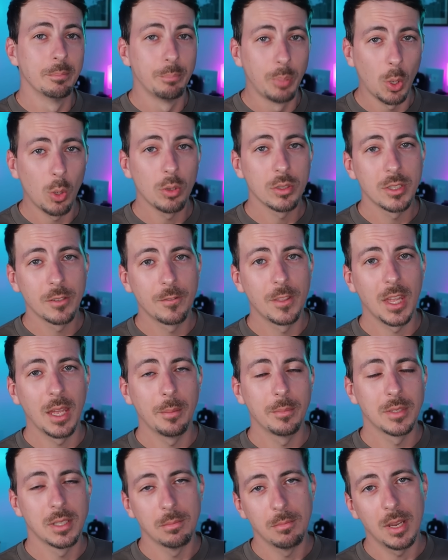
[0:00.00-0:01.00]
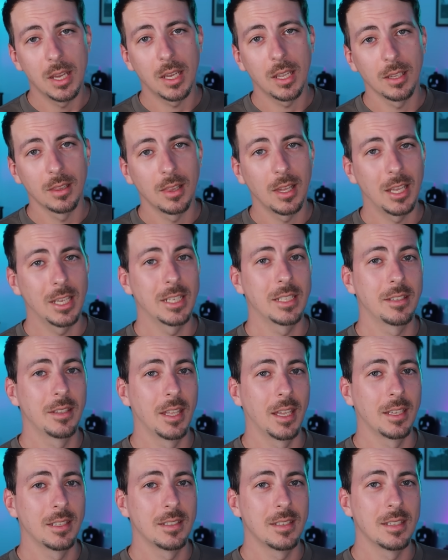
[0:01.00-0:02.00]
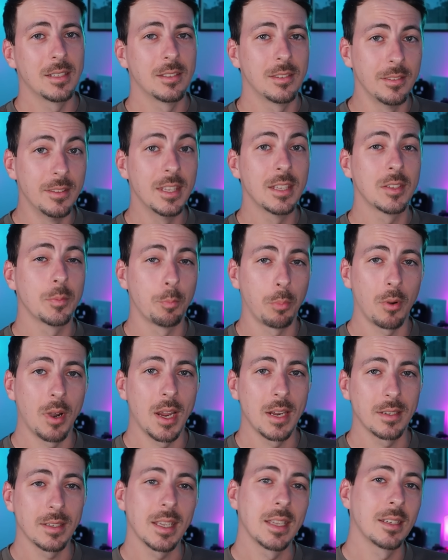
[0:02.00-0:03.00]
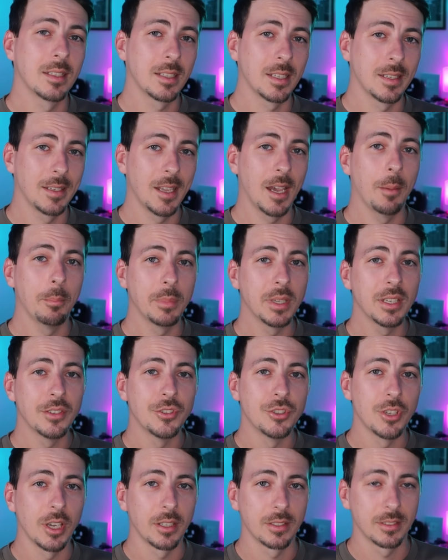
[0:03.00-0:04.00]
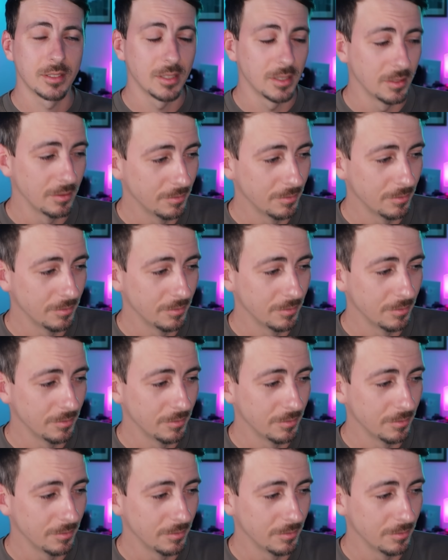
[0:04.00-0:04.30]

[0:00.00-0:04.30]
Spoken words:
Bold of them to make a light that is this bright and cannot be adjusted.